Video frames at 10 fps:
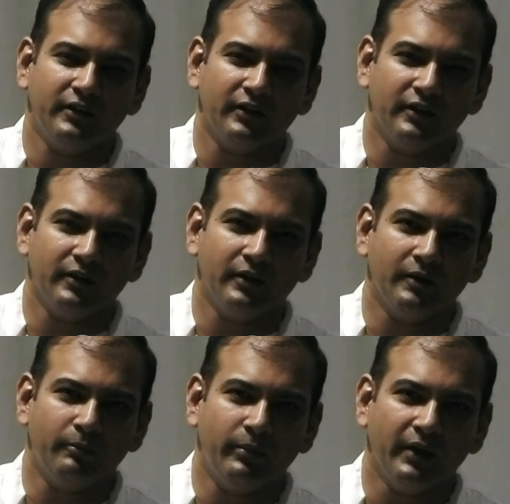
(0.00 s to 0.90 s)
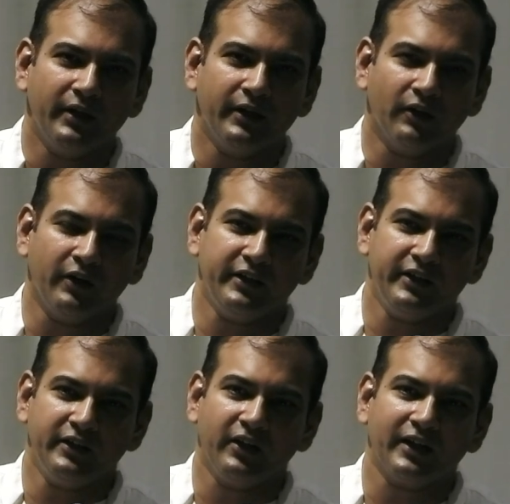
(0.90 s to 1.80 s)
the burden, or he
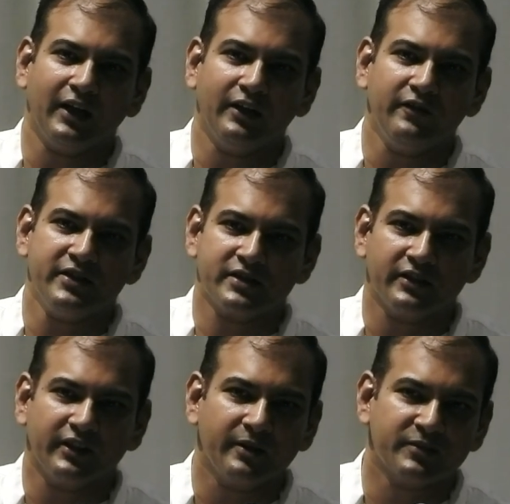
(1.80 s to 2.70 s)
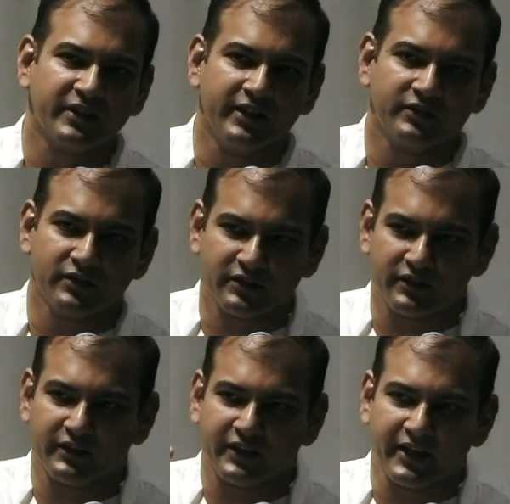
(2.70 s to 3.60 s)
did not allow his circumstances
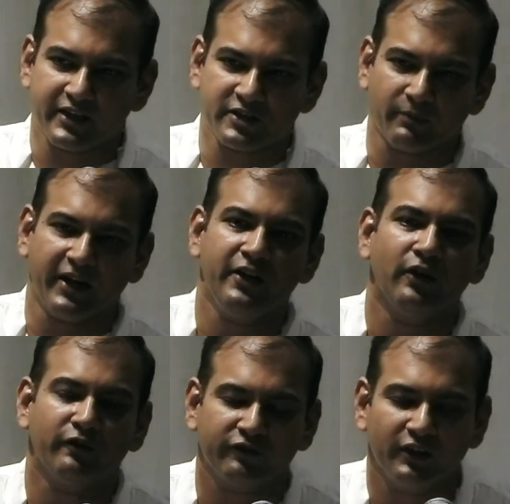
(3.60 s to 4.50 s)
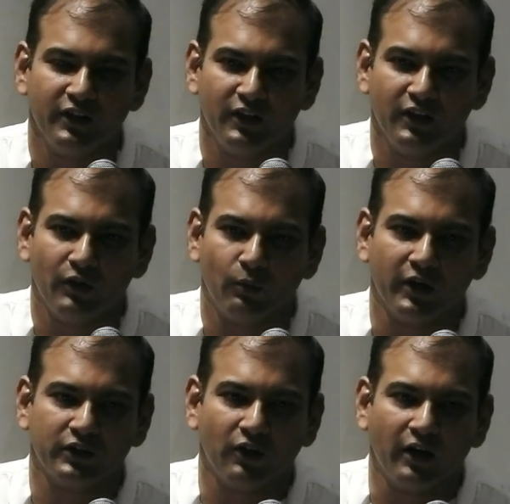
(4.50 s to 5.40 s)
to take his mind off
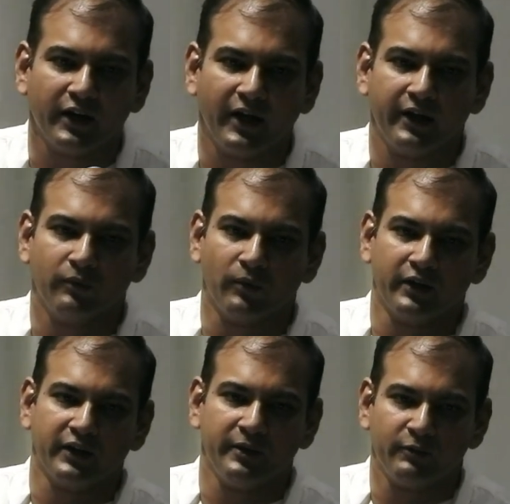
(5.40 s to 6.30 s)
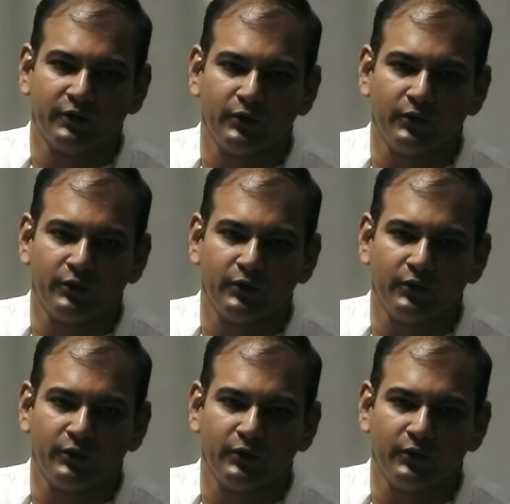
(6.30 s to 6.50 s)
what God had wanted him